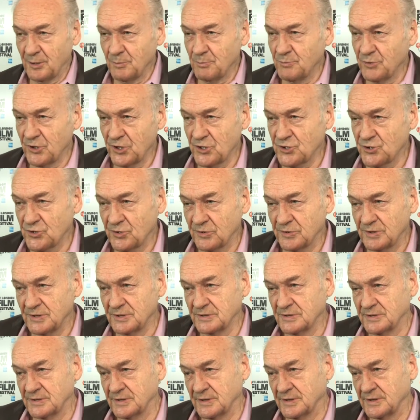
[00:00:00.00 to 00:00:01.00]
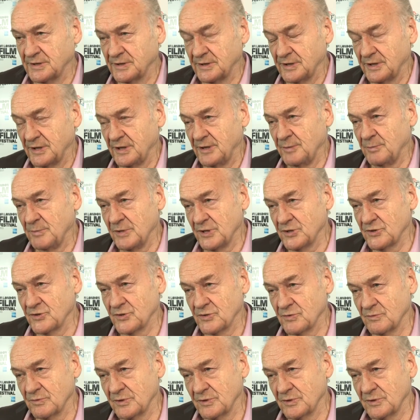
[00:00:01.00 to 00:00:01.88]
impressionistic image,